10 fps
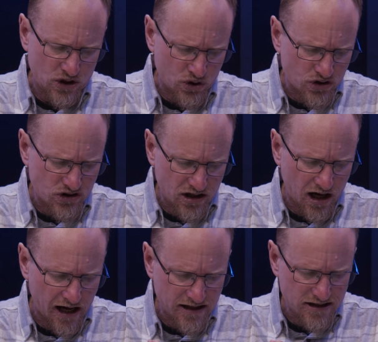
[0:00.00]
Curse
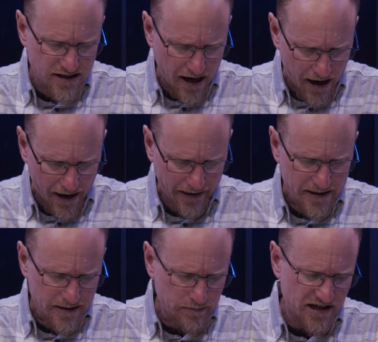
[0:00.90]
God and die."
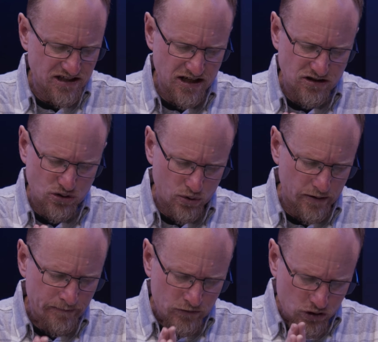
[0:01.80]
But he says to
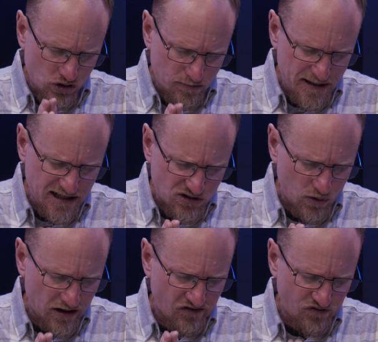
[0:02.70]
her, "You speak as
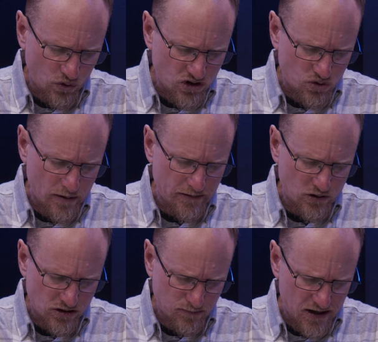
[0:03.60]
one of the foolish women
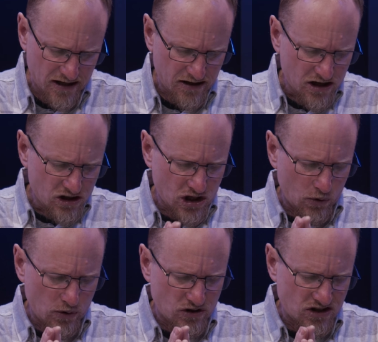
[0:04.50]
who speak.
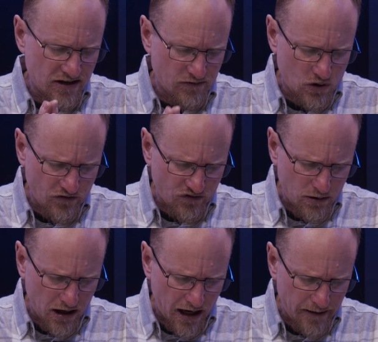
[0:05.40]
Shall we receive good
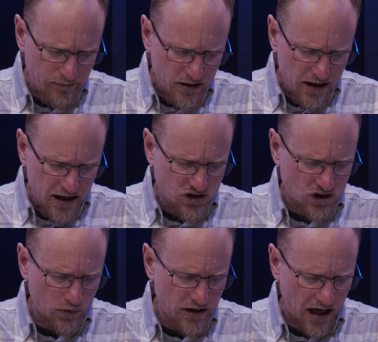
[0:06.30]
from God? And
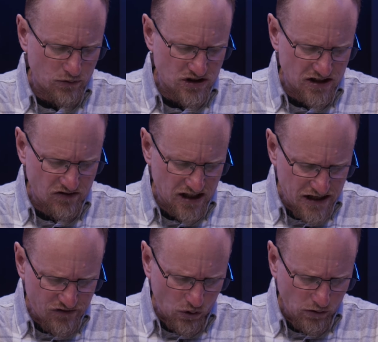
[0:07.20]
shall we not receive
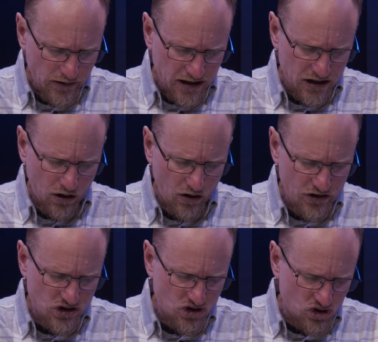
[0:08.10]
evil?" In all
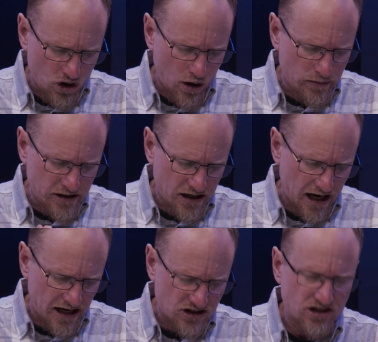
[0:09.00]
this, Job did
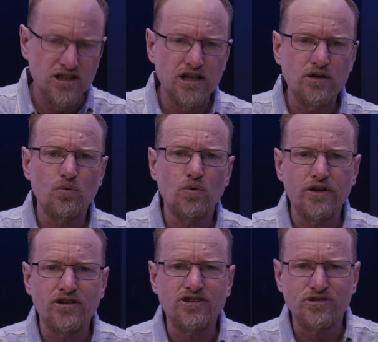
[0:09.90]
not sin
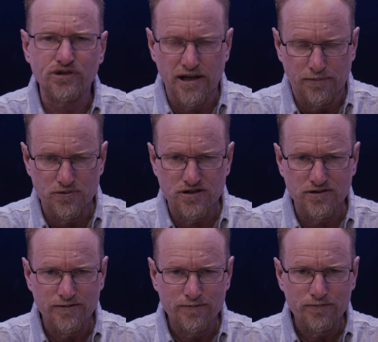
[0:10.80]
with his
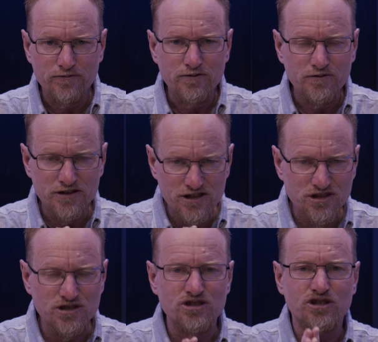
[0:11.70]
lips.
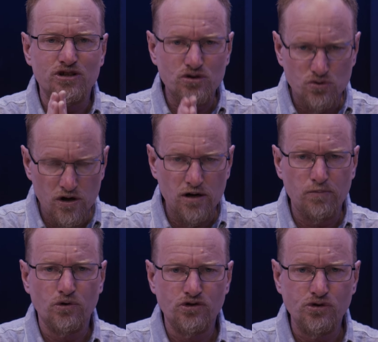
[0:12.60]
This is an
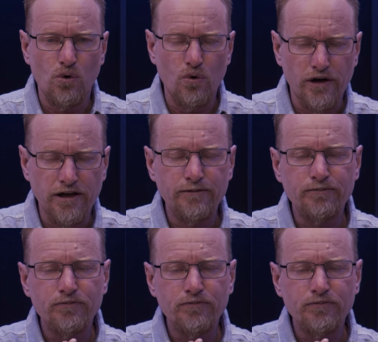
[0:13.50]
incredible story.